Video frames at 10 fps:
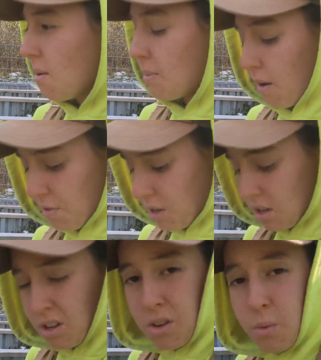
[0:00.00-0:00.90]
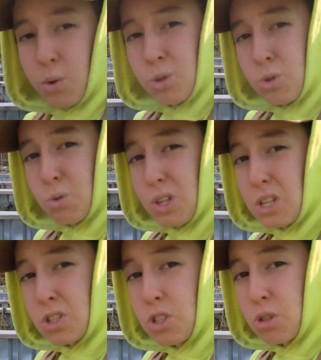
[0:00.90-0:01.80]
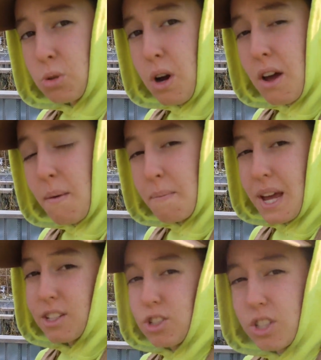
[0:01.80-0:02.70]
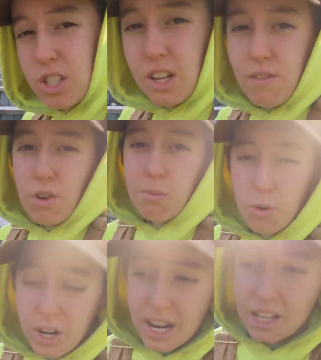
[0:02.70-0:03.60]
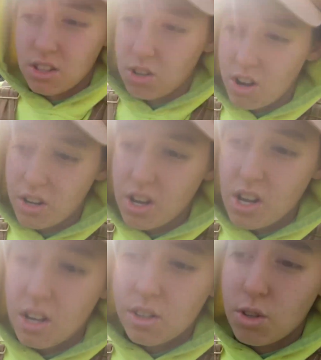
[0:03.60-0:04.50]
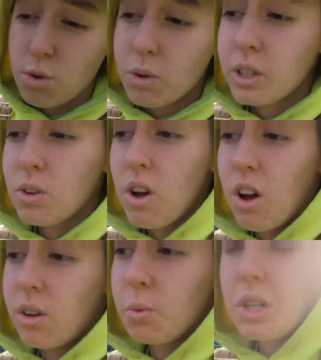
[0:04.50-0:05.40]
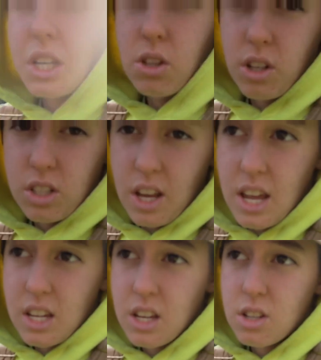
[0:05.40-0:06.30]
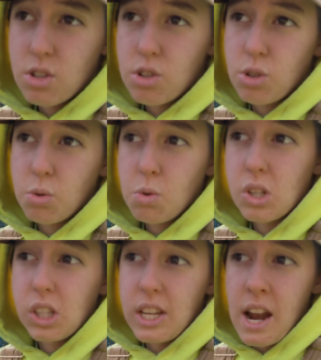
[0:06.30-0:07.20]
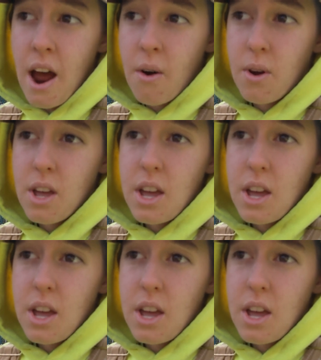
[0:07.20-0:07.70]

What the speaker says: but I figured we'll do these two beds just to give you a more hands-on tutorial on what it looks like to clean out